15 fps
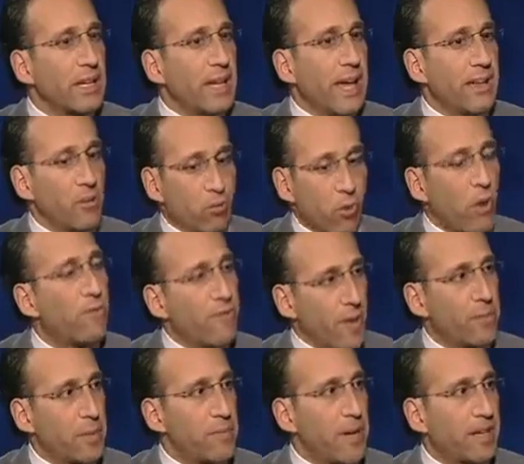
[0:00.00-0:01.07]
and the role
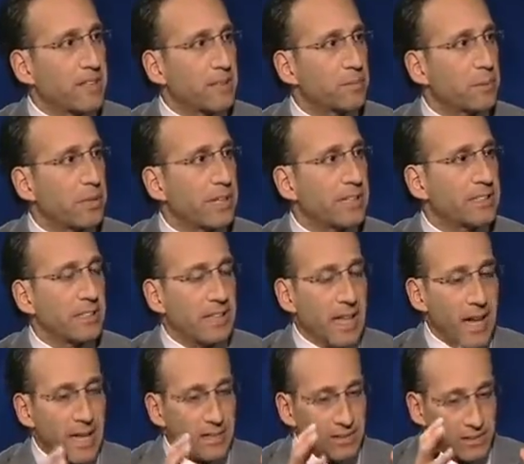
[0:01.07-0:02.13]
family medicine plays in
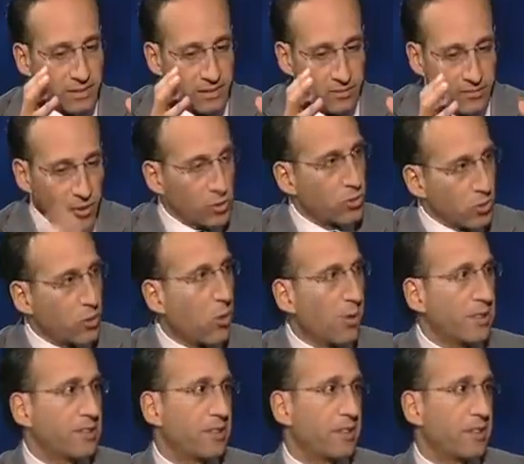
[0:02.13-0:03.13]
that, the future according to